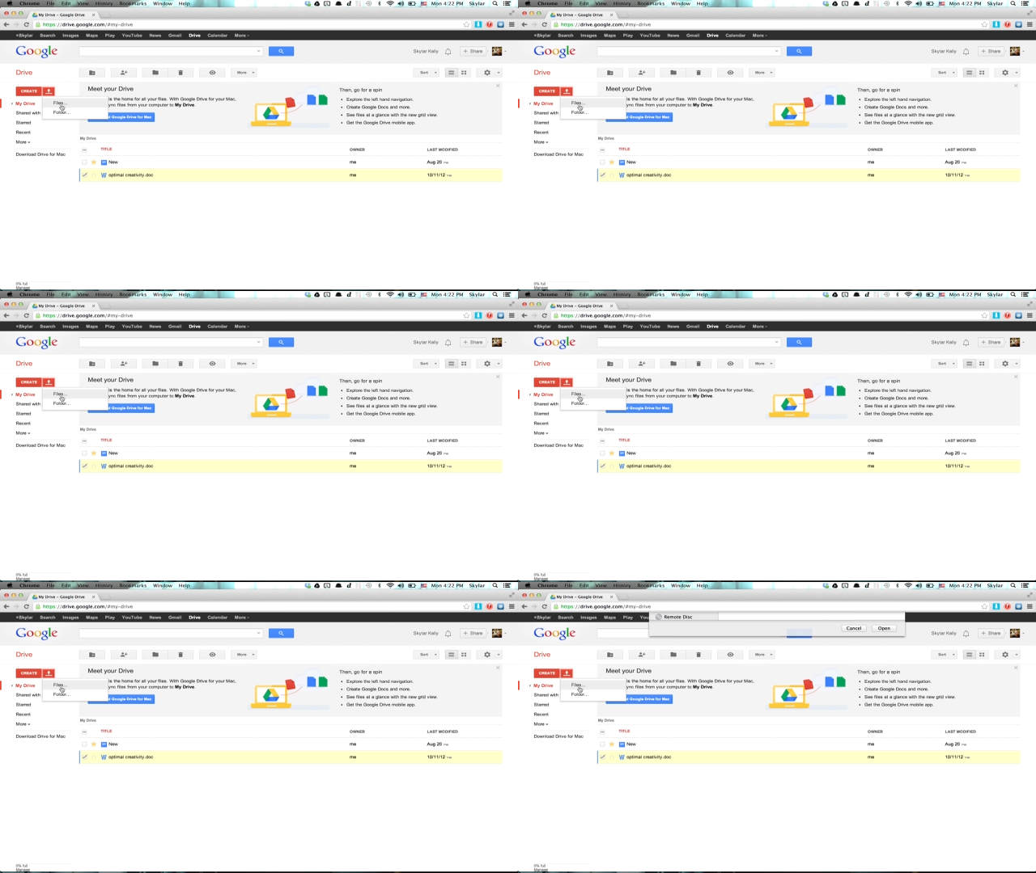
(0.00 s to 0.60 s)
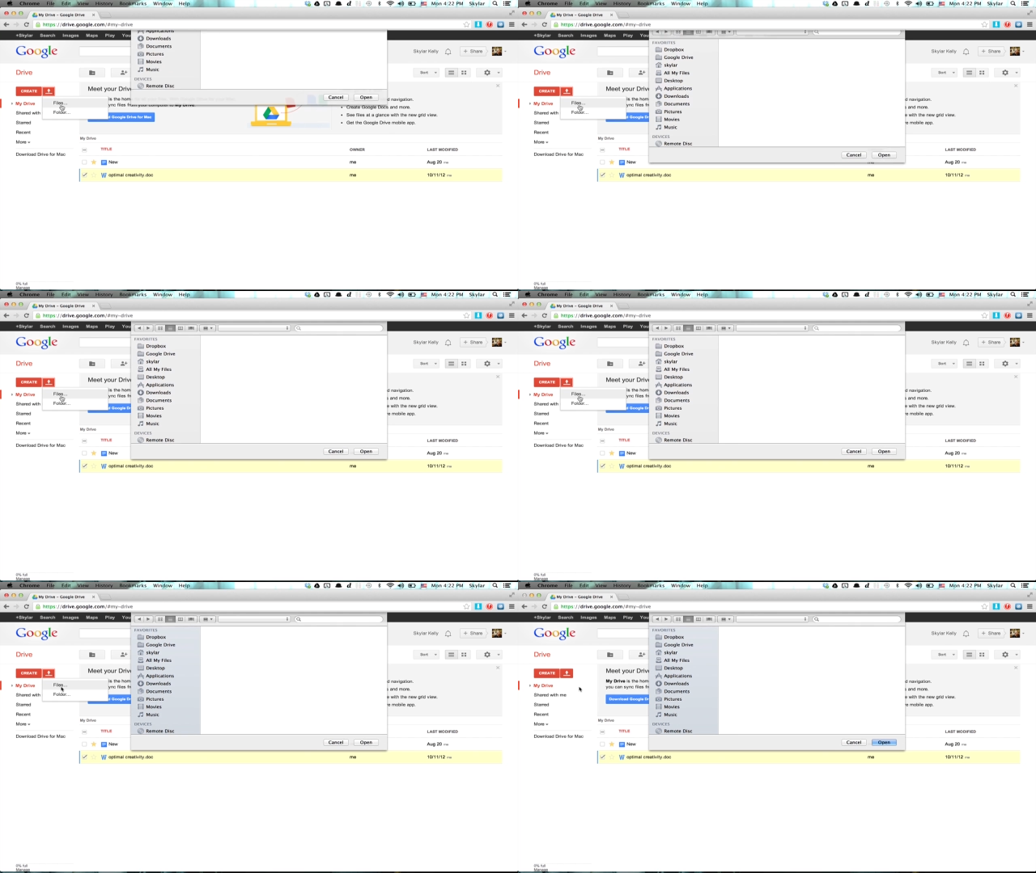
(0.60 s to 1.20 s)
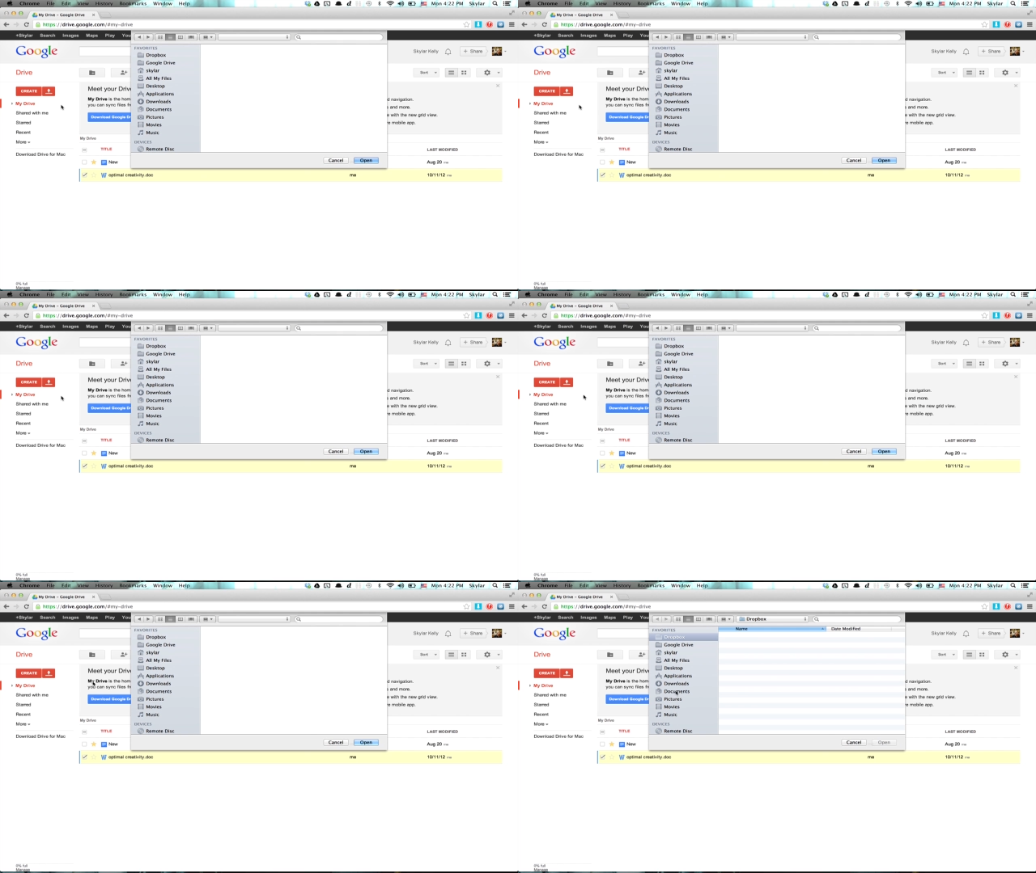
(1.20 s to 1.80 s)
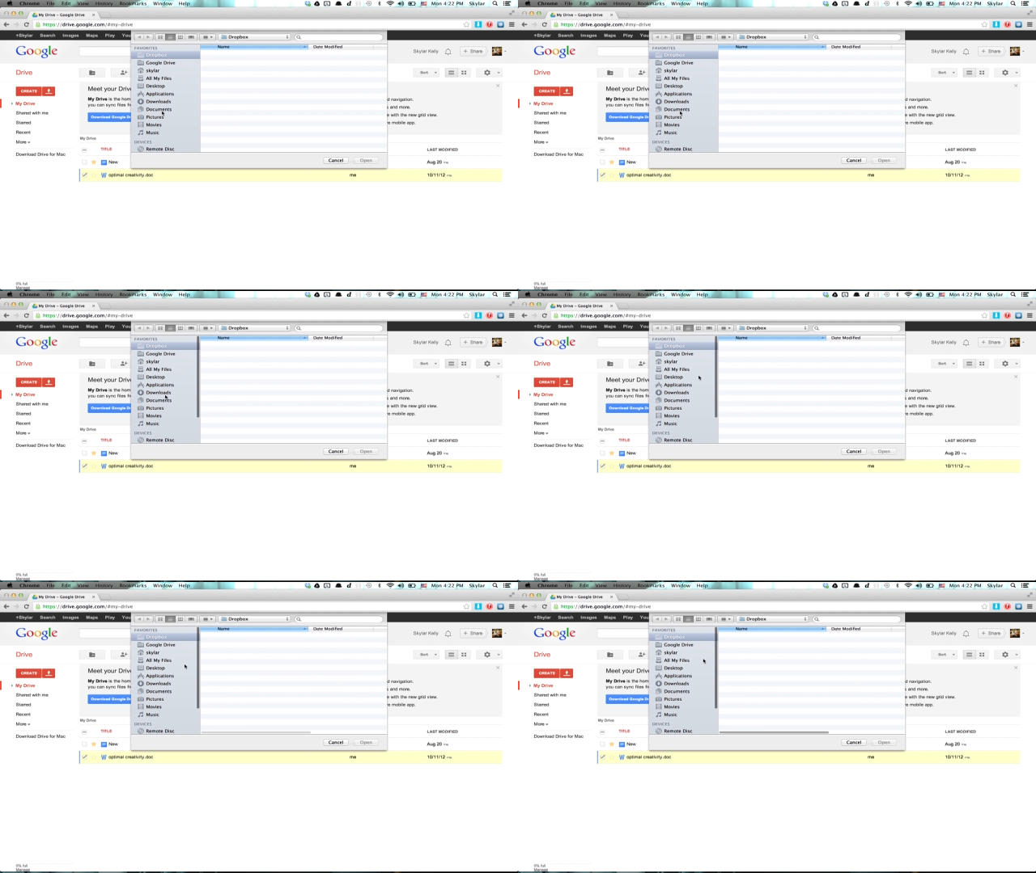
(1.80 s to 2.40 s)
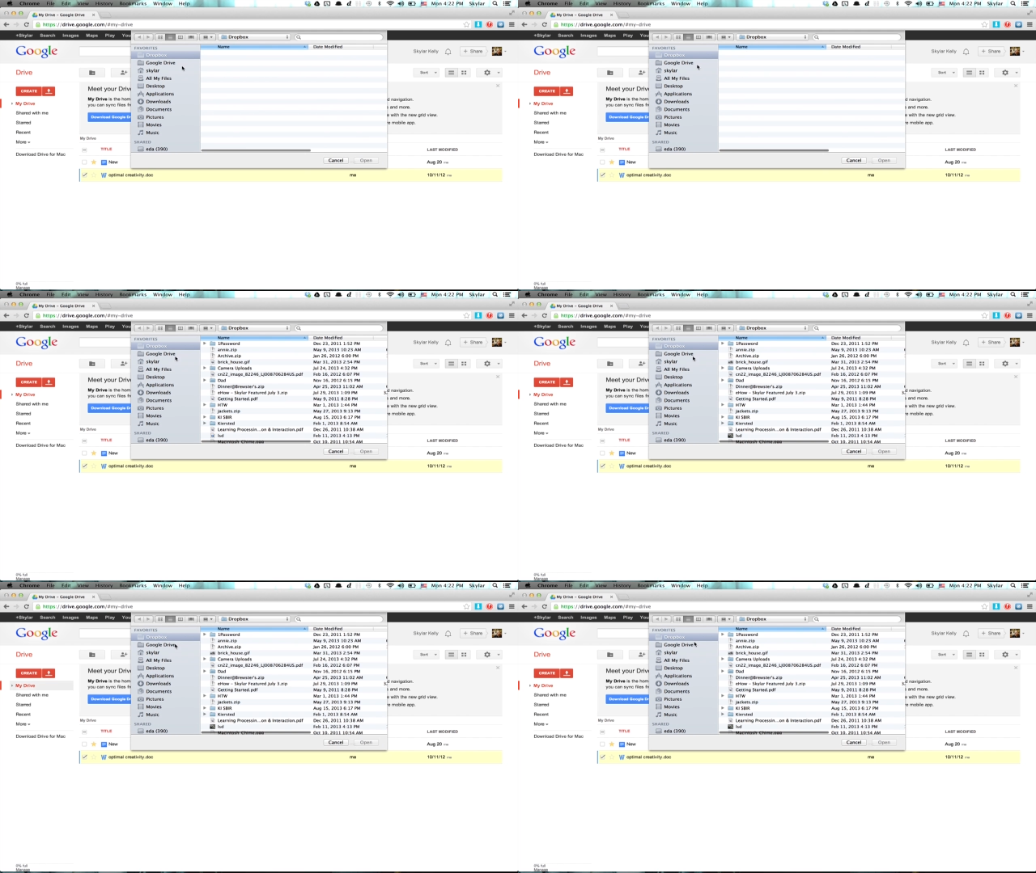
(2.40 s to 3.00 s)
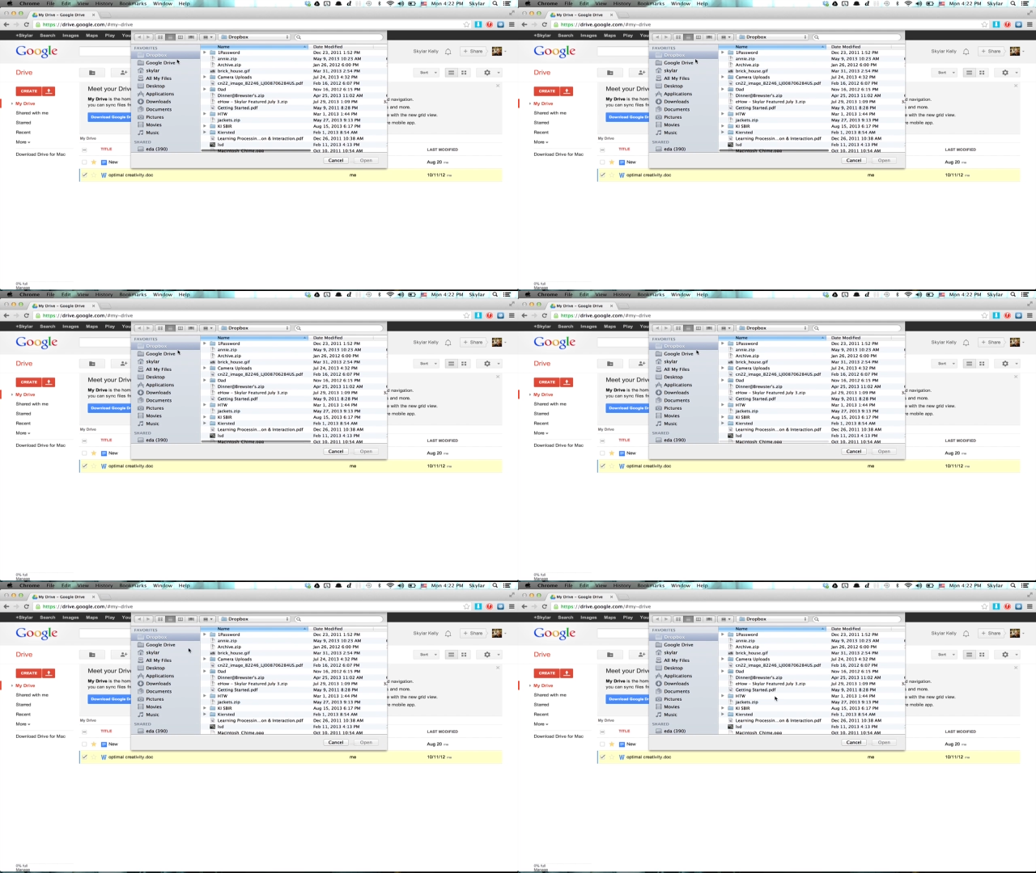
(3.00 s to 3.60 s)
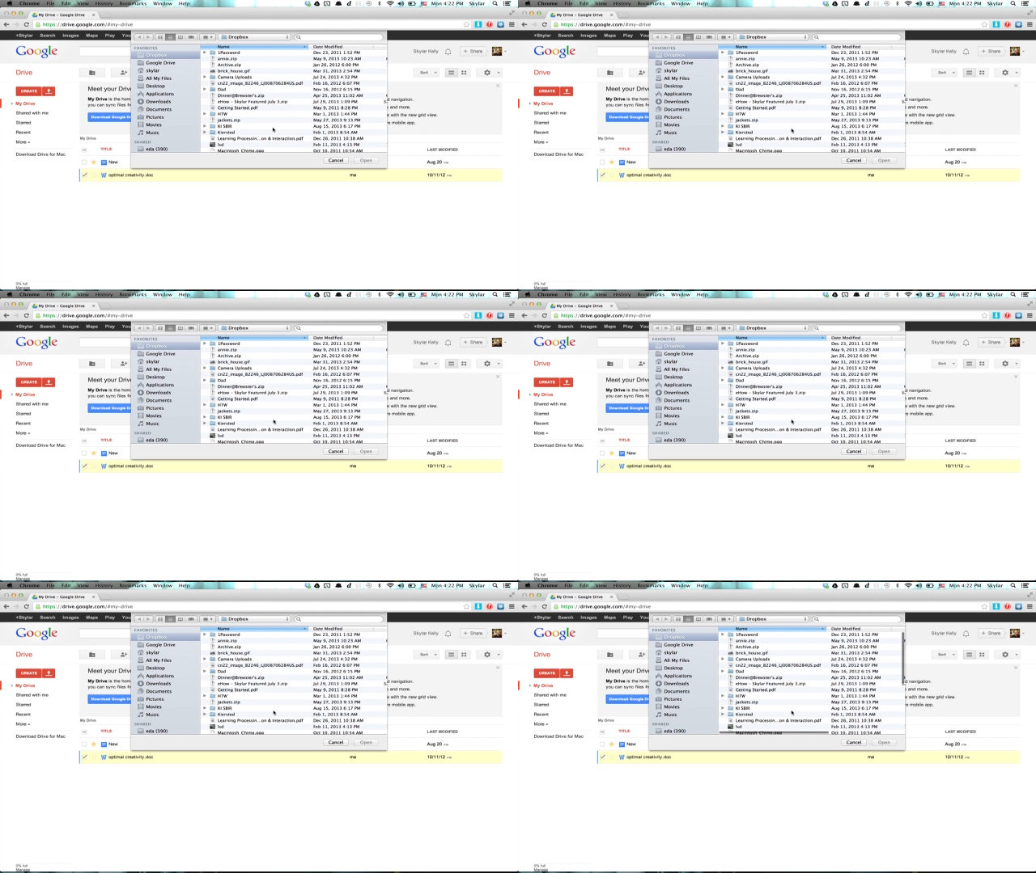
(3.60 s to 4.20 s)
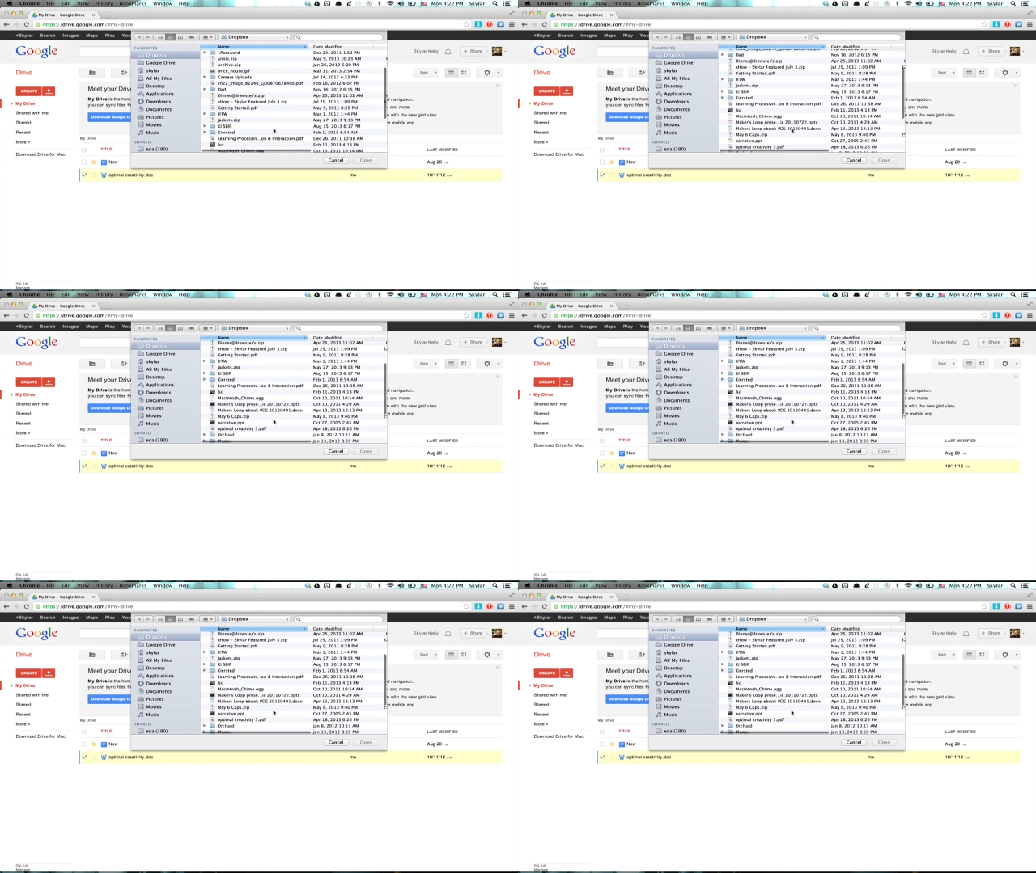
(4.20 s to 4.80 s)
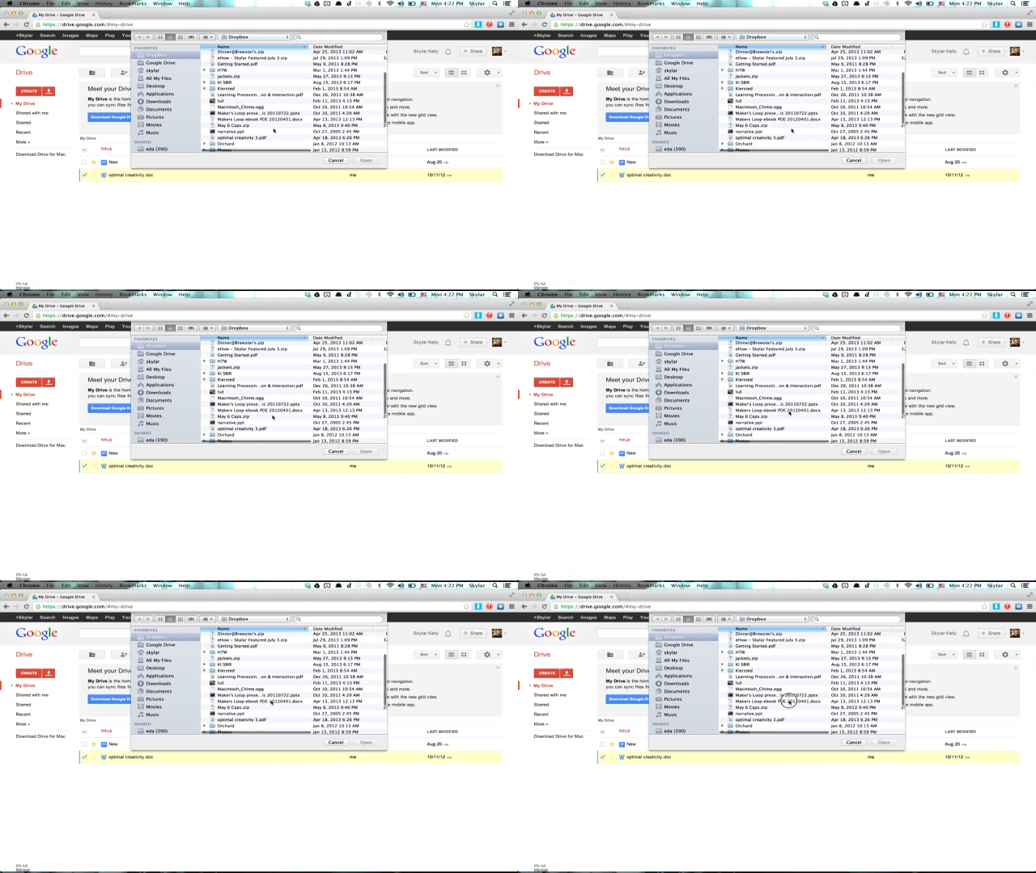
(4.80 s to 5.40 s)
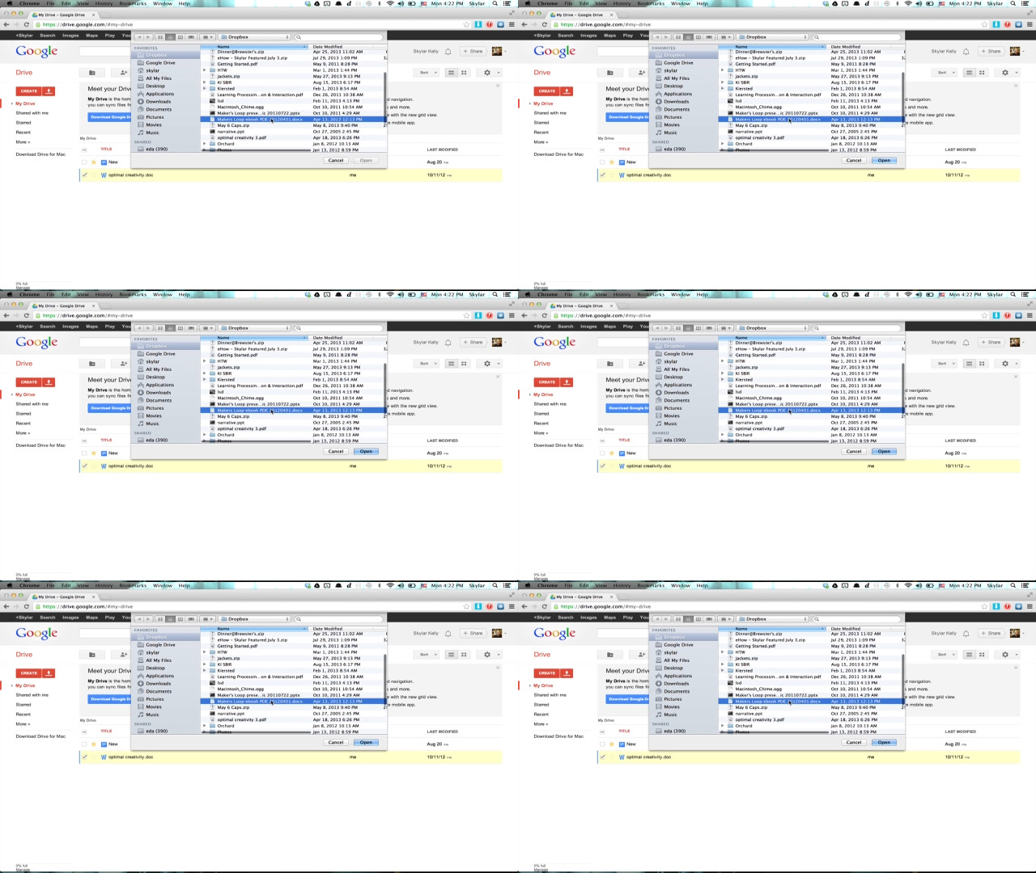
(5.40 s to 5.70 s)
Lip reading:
(no speaker visible)